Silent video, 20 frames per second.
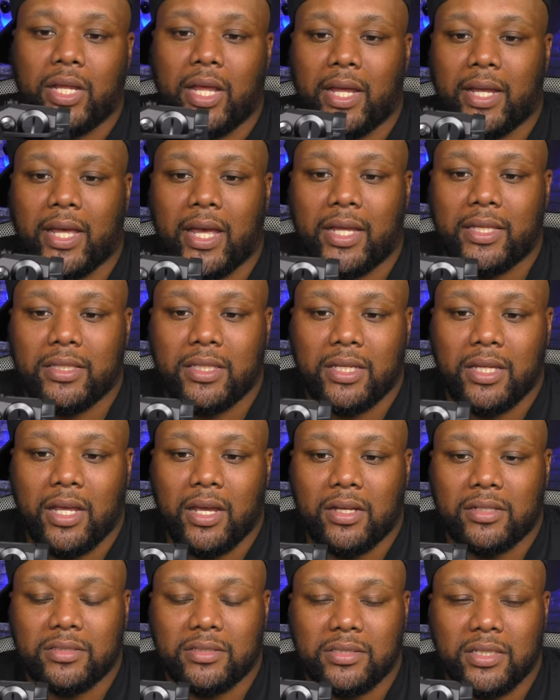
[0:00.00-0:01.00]
I got the
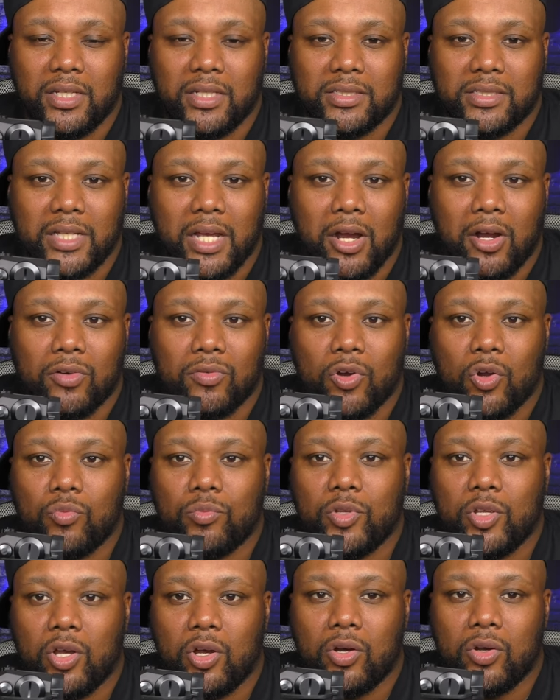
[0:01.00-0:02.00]
6-hour
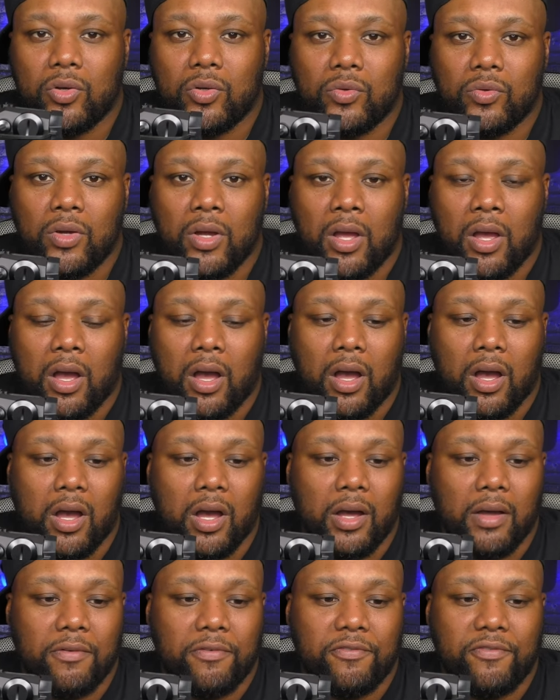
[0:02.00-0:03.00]
Romeo
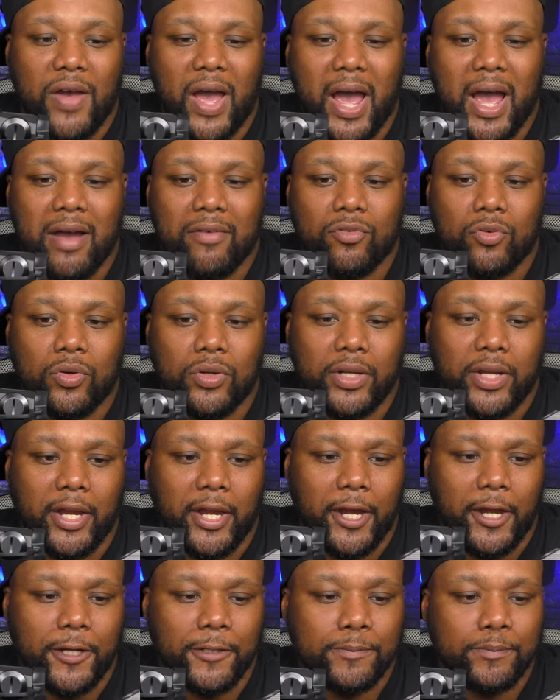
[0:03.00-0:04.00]
5 on
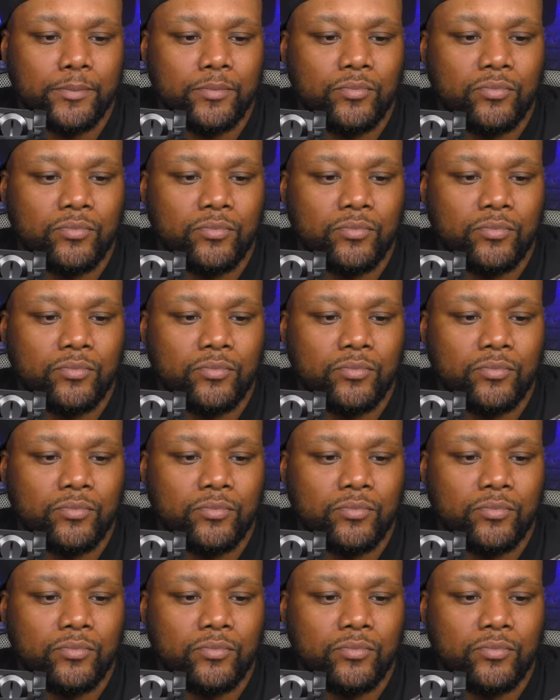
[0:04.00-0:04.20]
there.